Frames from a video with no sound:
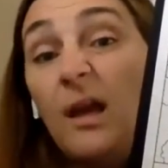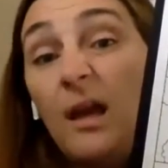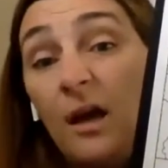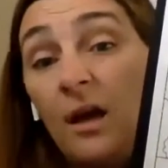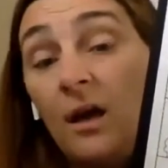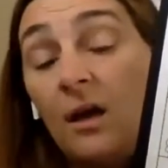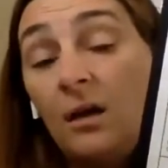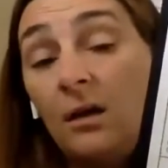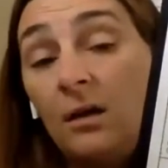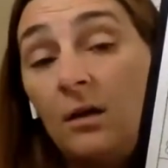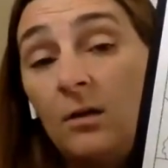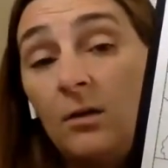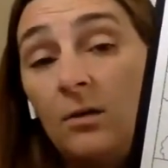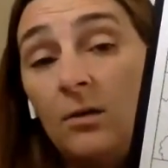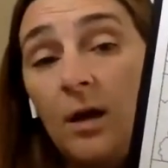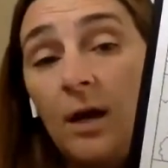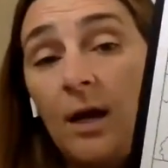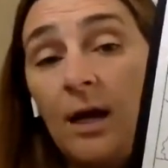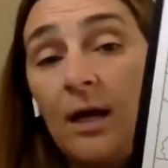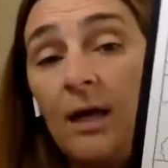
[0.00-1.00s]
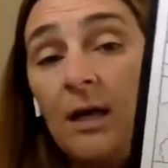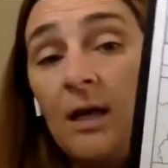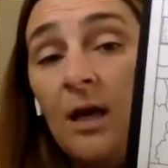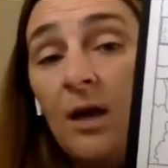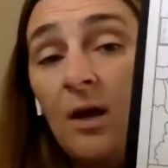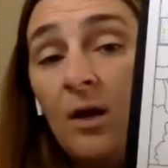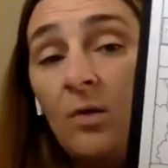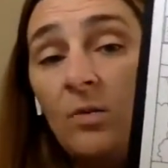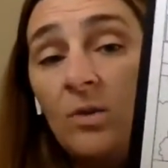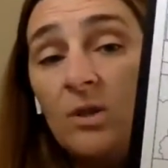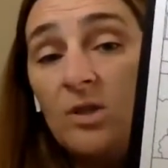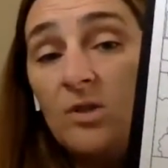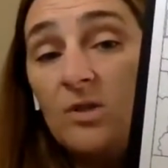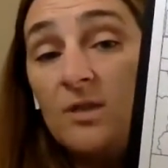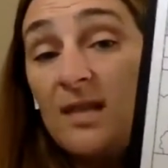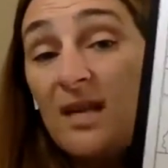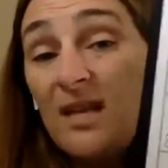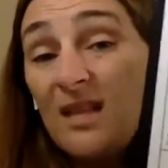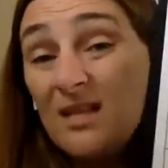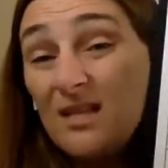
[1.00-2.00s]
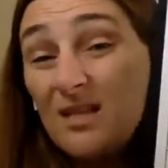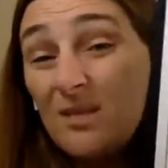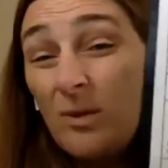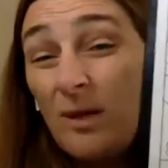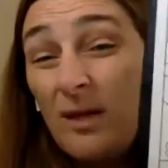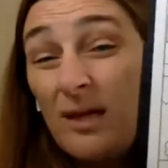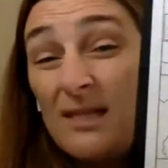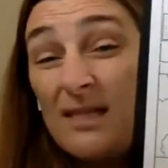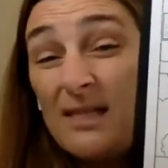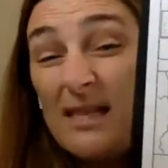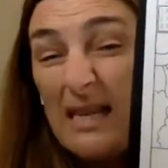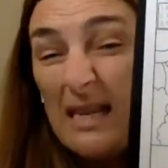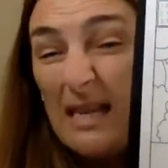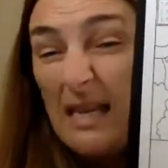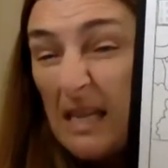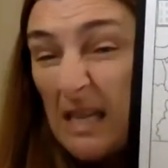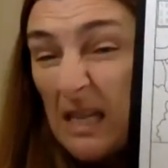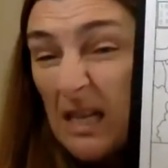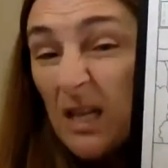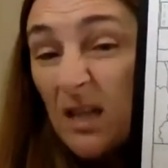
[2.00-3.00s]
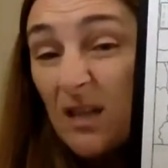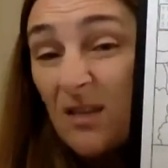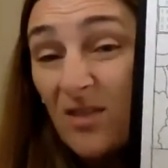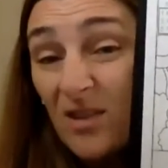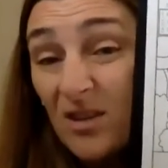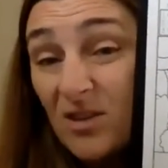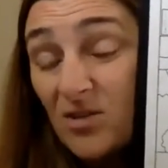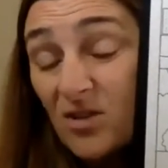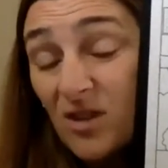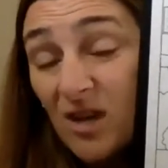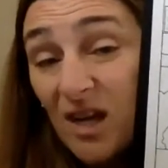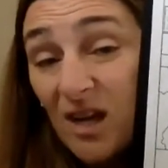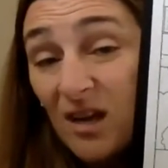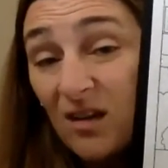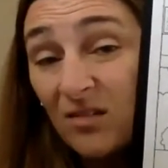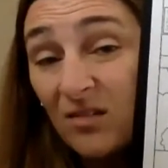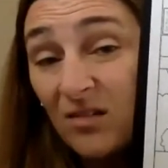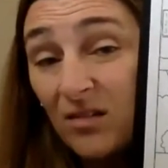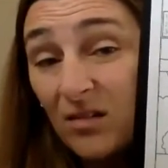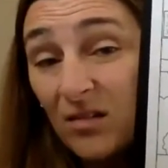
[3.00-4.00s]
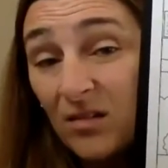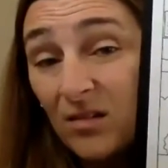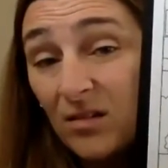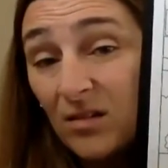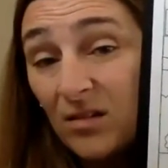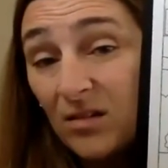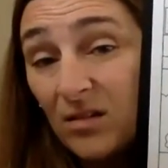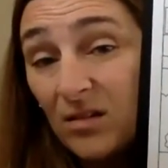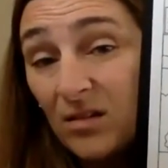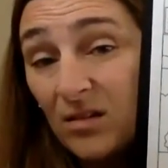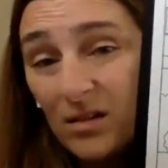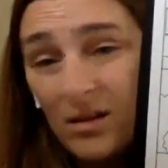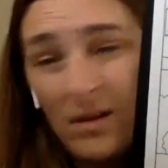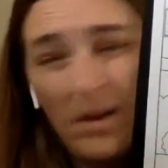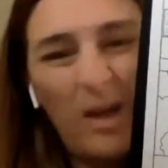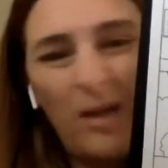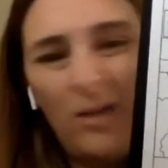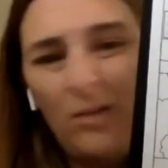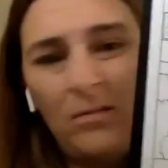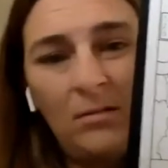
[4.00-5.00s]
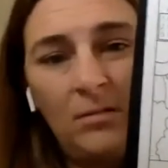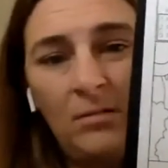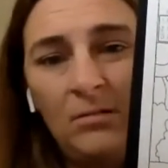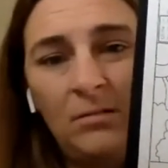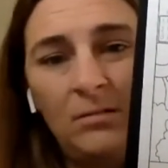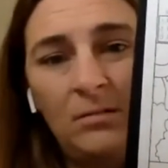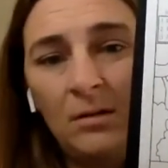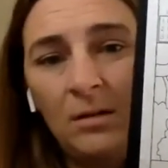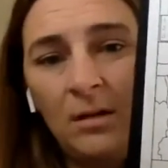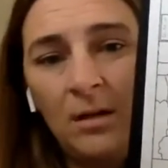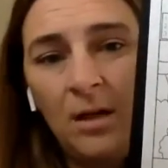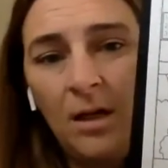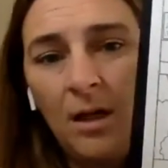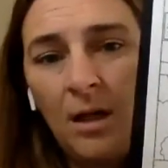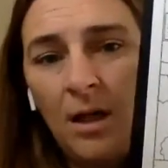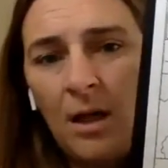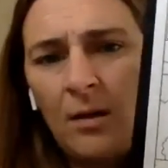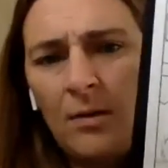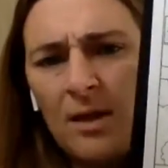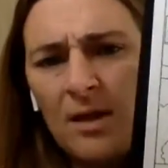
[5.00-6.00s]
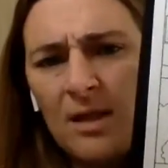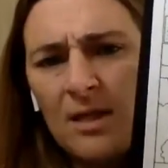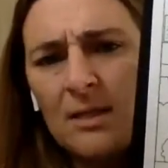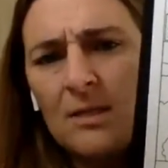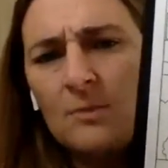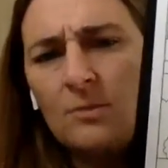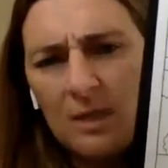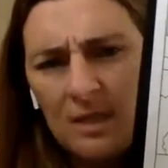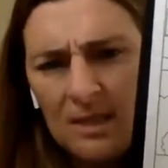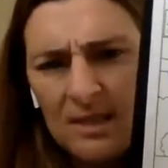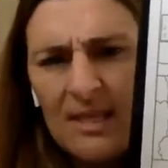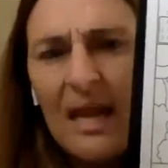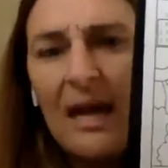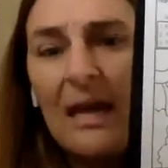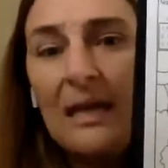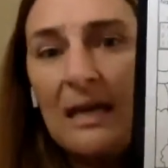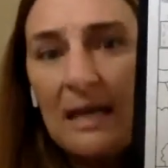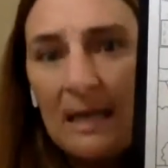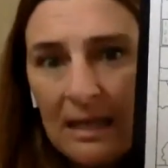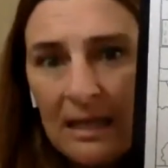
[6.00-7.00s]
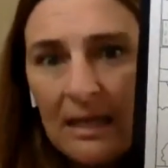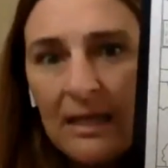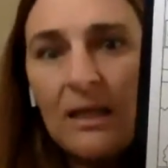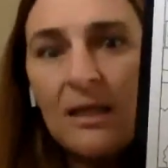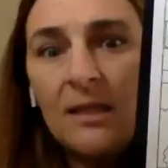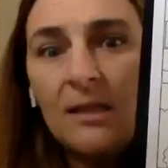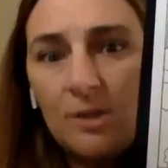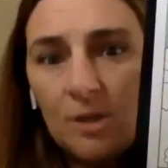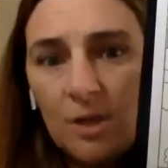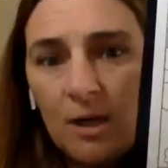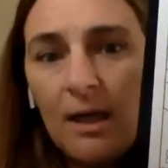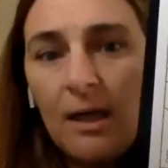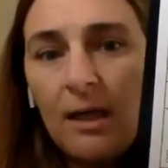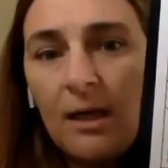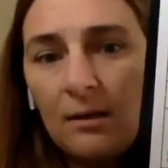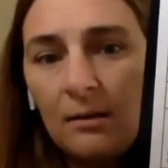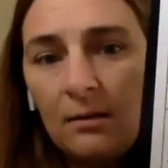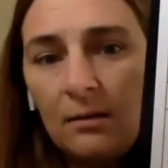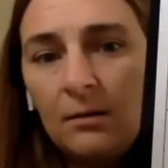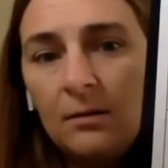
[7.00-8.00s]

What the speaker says: Yeah. Okay. Would you say this one is in the tree? No. How about this one? Is that in the tree?